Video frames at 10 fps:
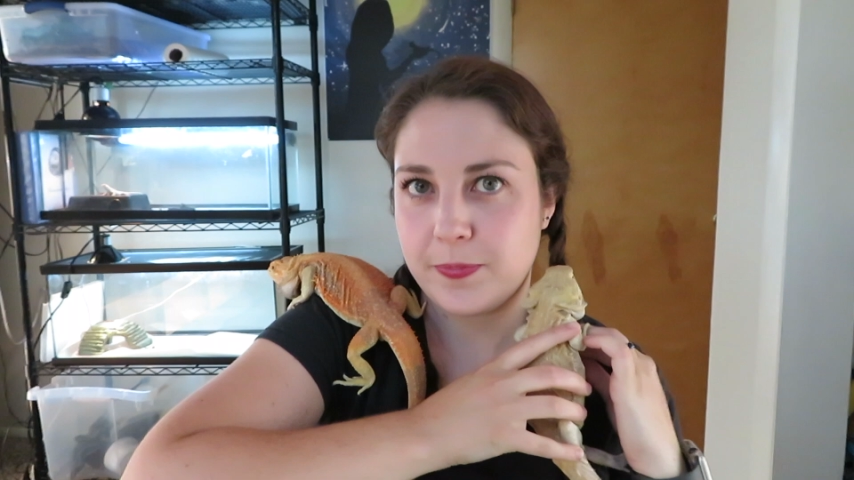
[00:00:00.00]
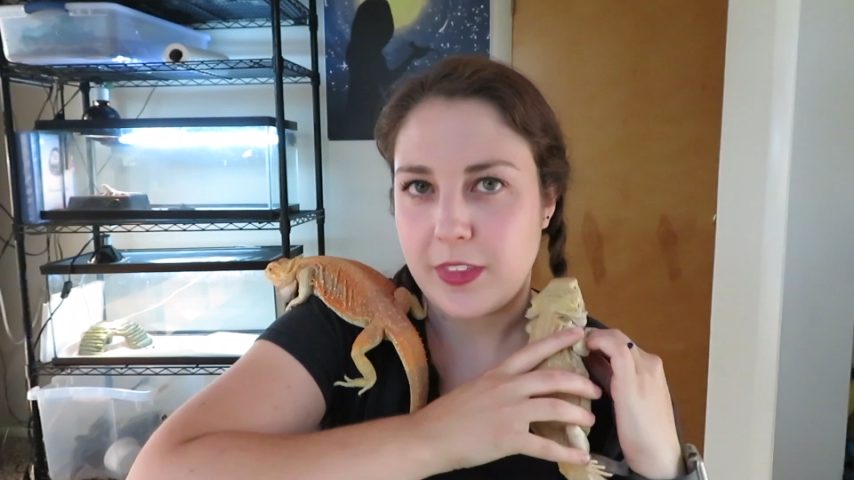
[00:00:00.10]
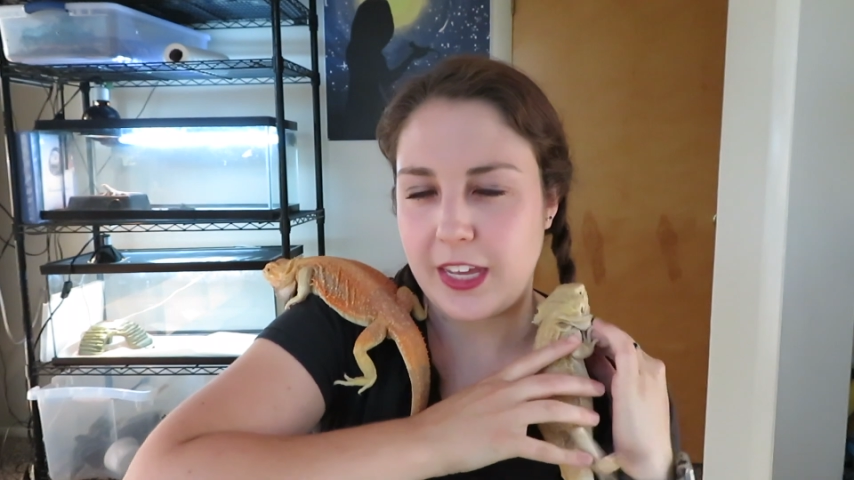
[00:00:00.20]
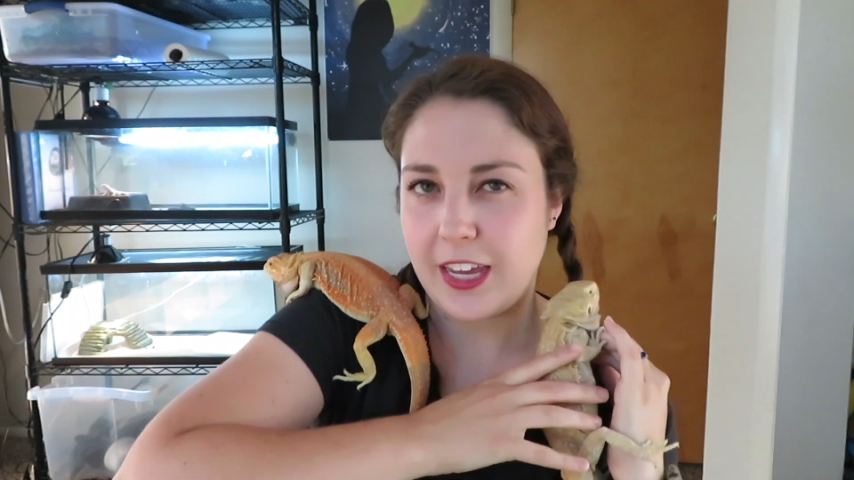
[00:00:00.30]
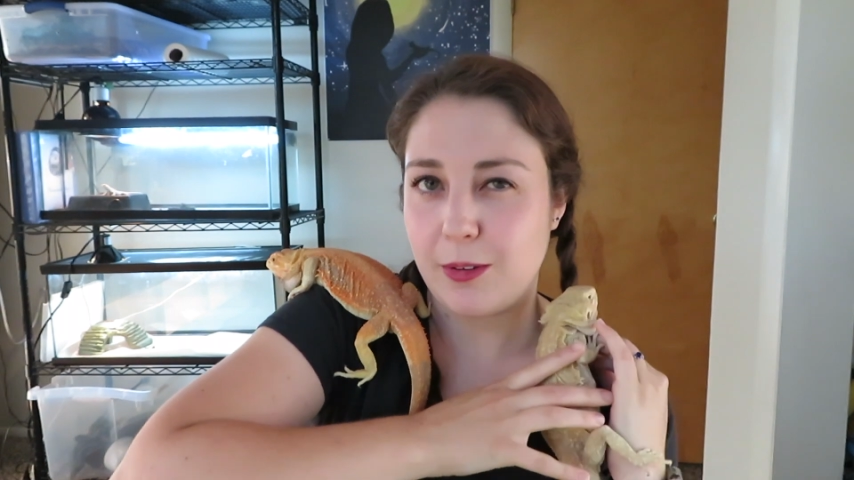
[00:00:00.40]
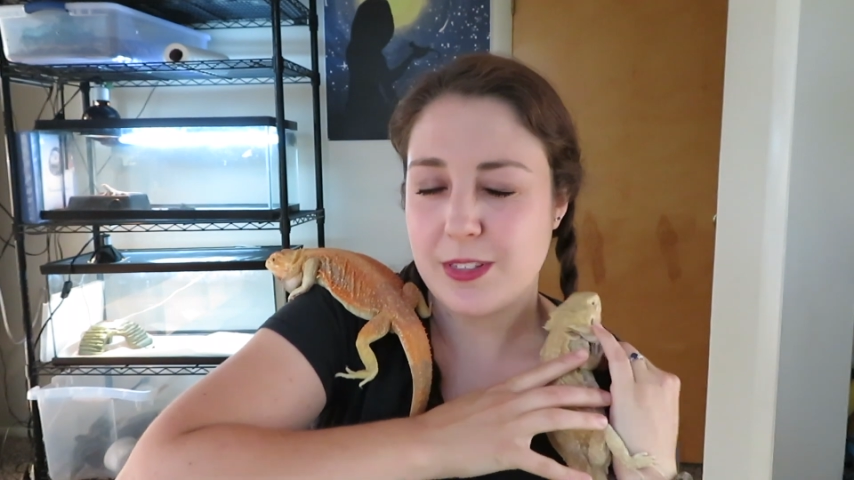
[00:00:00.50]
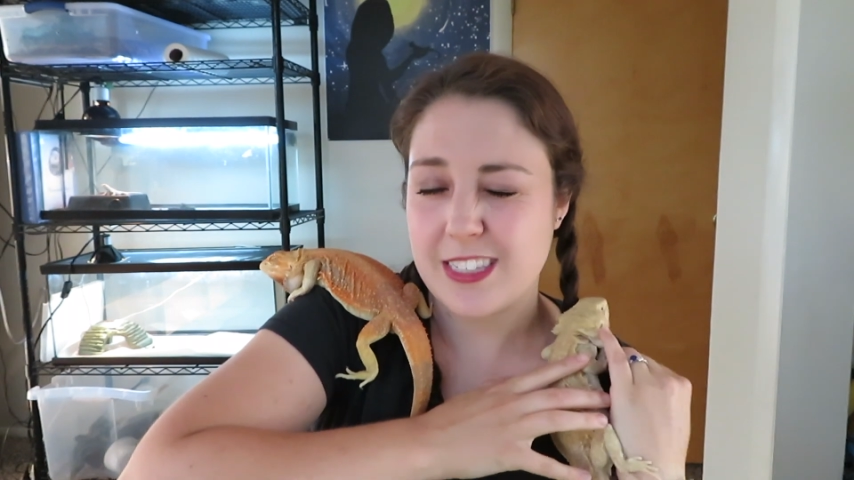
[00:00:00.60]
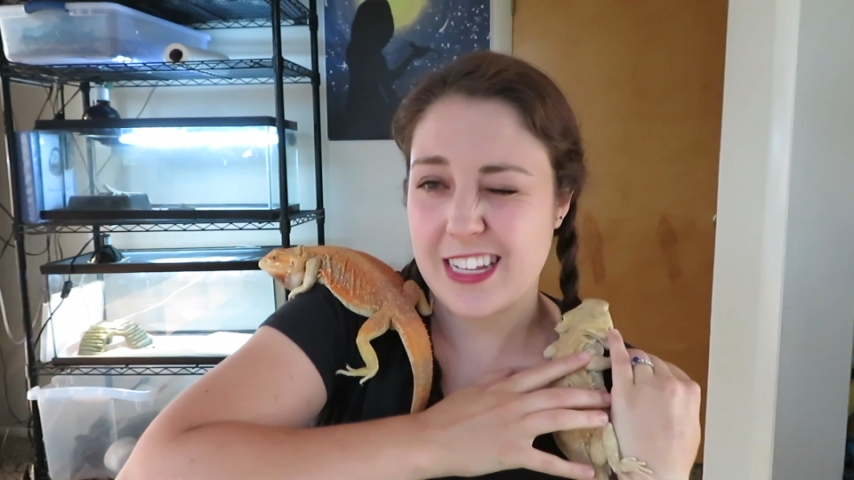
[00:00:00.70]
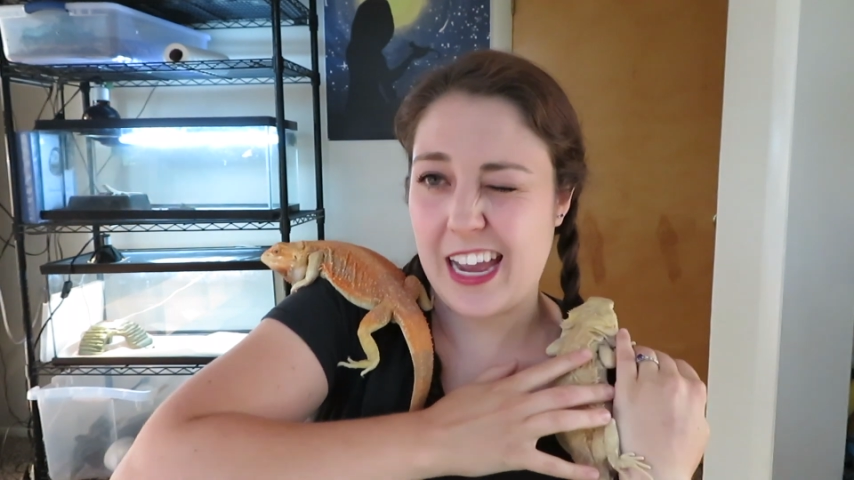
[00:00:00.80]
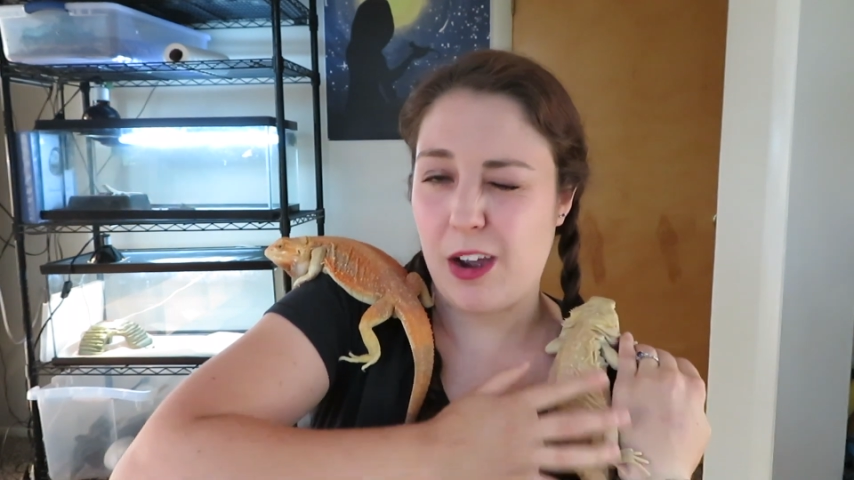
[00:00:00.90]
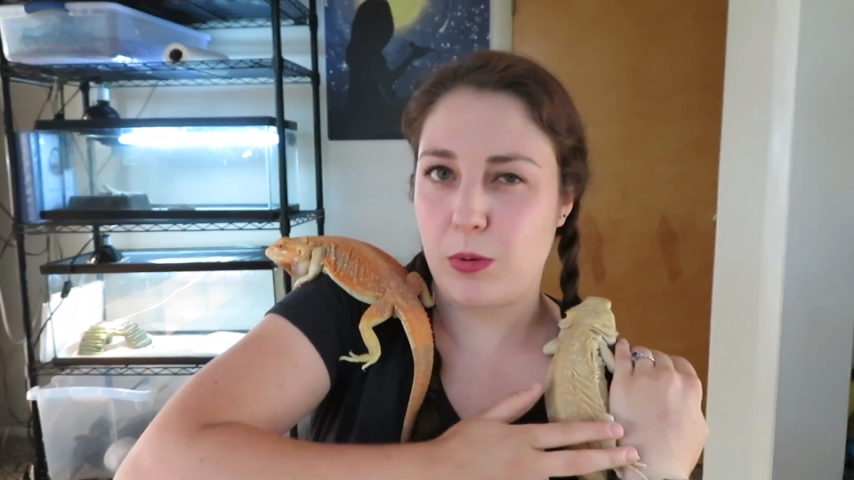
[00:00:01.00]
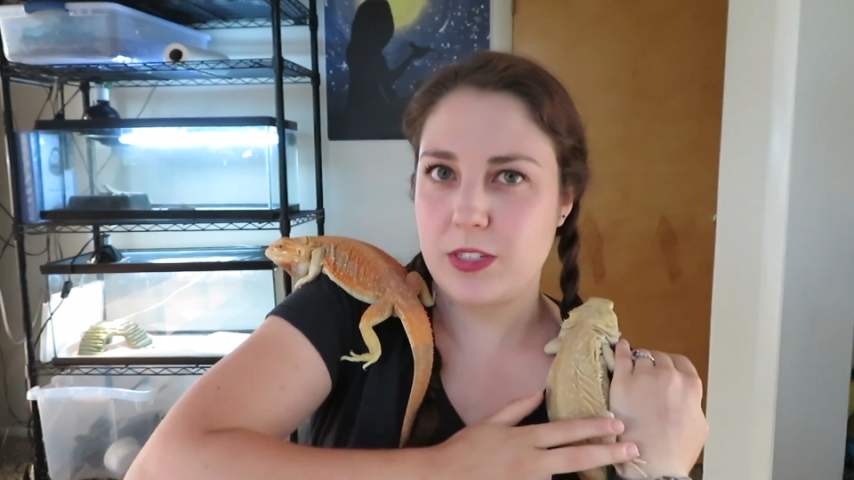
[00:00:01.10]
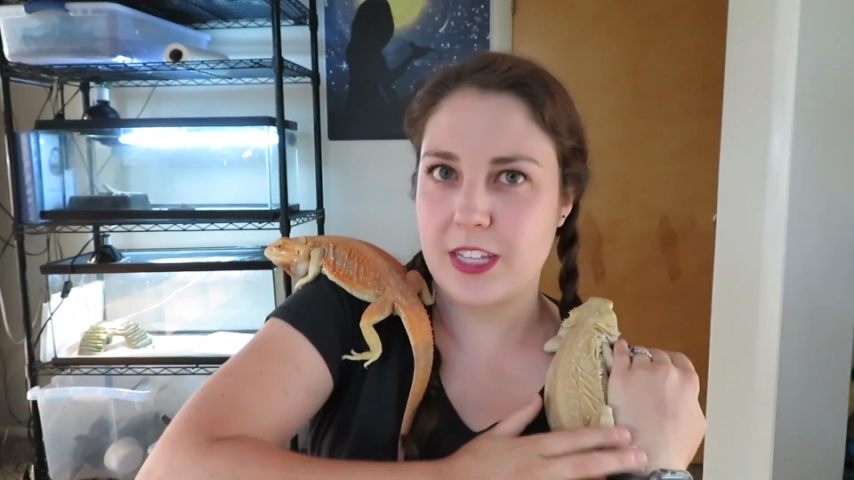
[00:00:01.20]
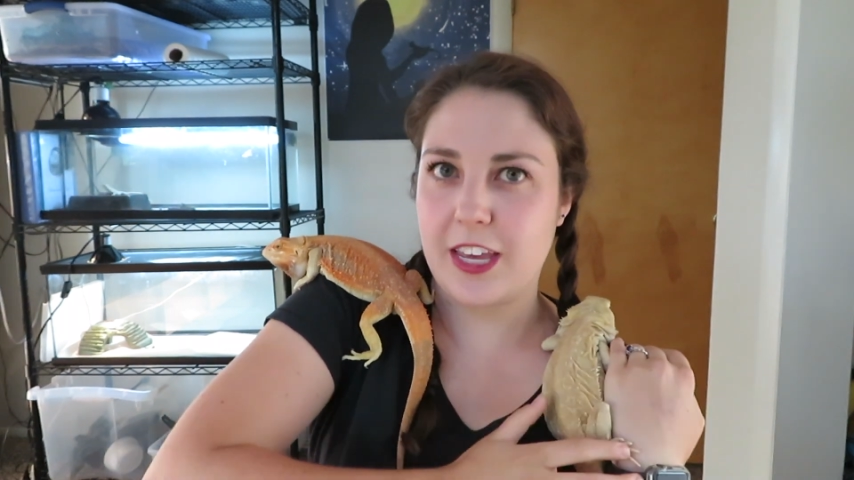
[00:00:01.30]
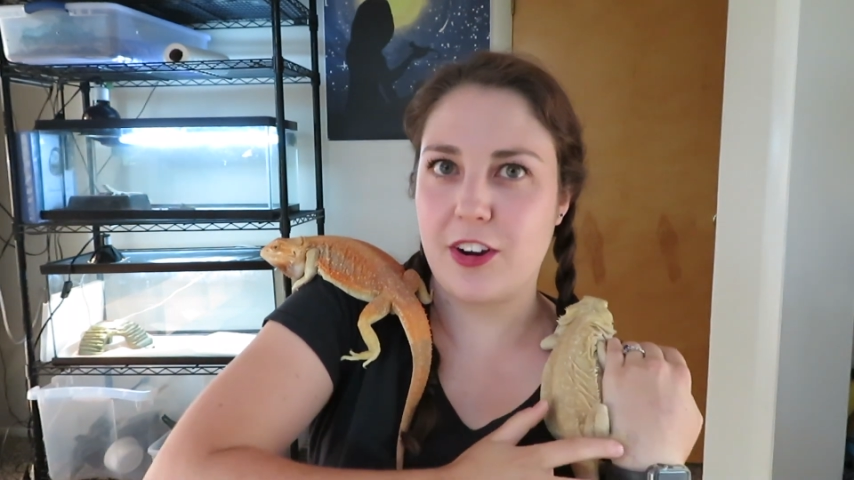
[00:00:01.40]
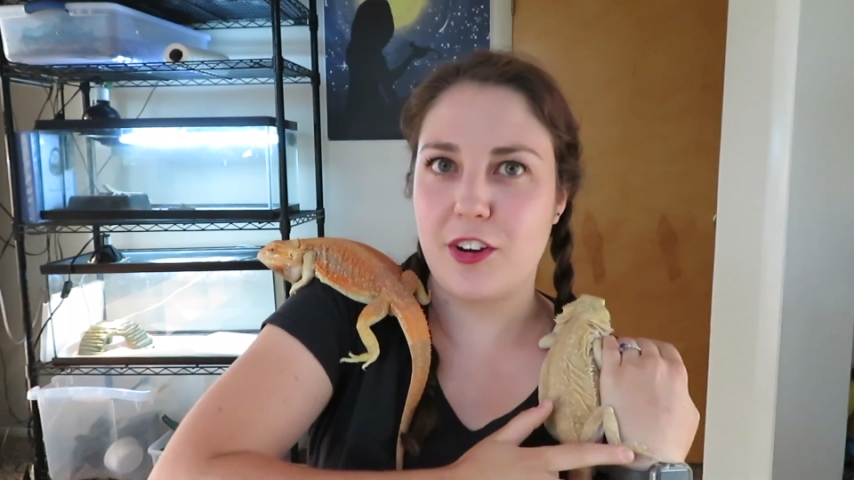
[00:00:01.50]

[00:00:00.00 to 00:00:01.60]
like I was saying